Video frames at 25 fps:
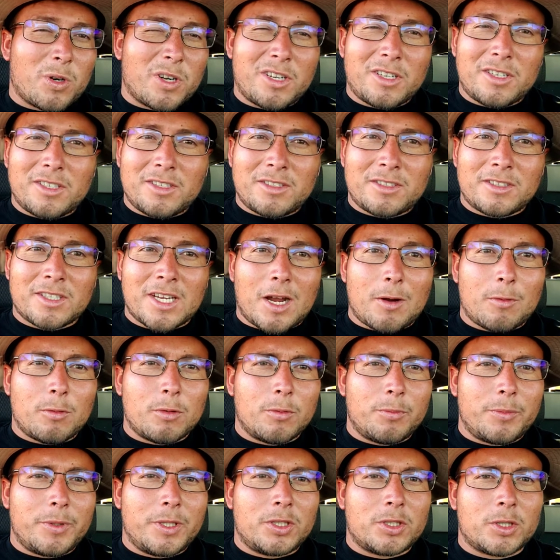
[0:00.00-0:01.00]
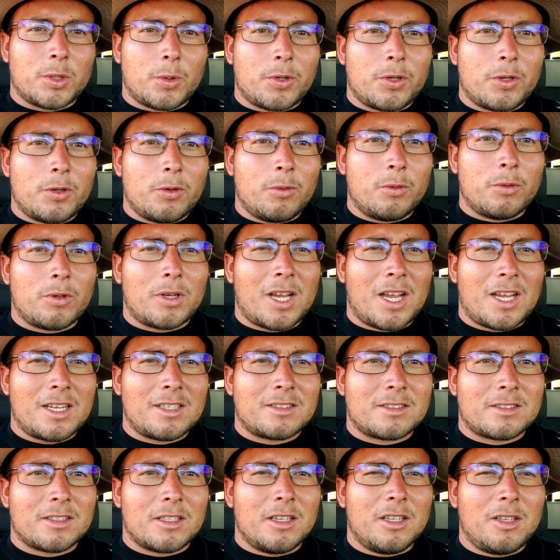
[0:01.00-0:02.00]
works. I will be showing you
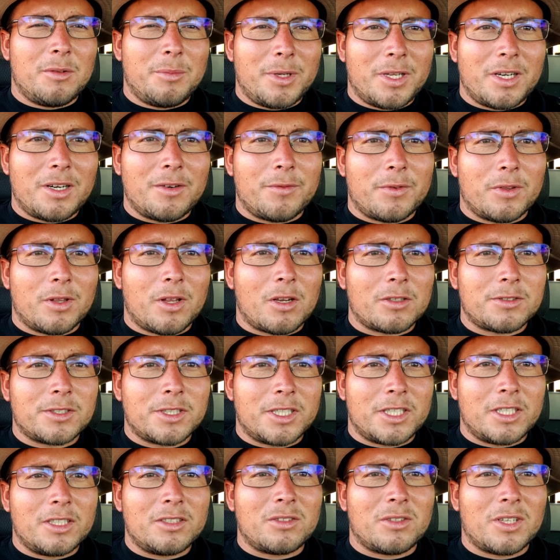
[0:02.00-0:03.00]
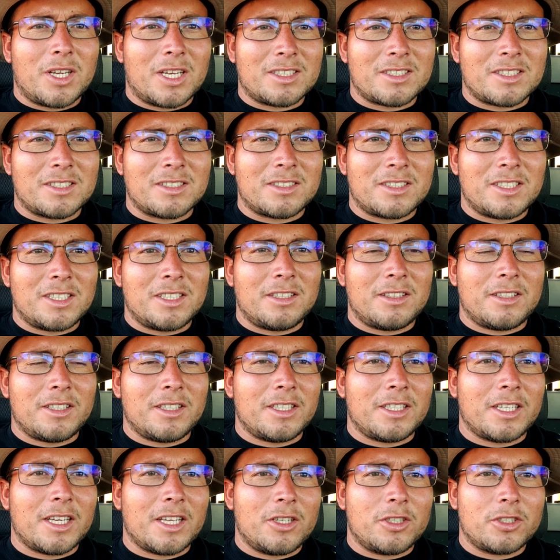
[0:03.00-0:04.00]
guys a little bit of velocity so you guys can see
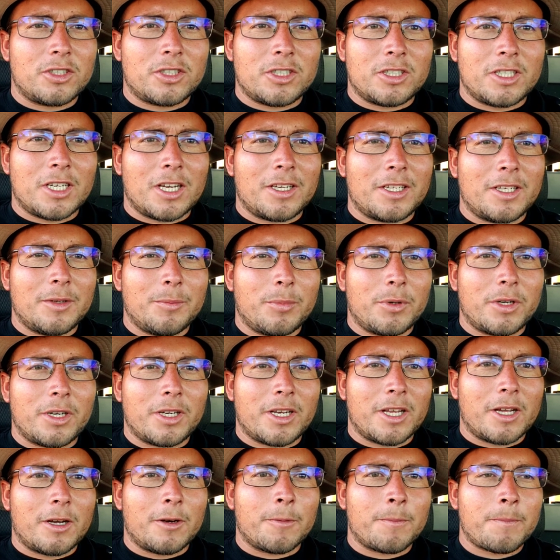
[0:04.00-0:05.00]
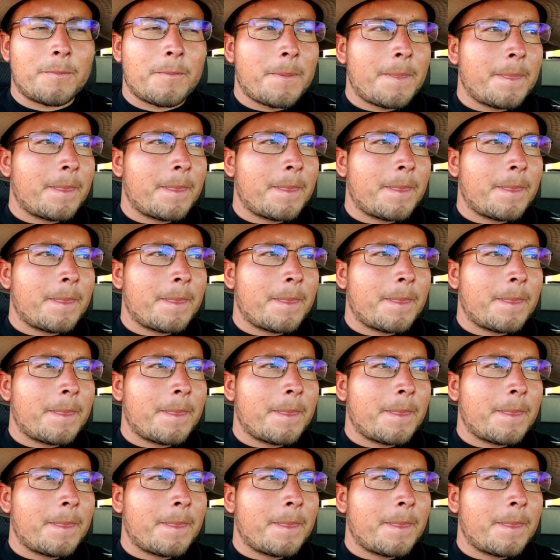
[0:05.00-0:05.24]
the energy I am putting out.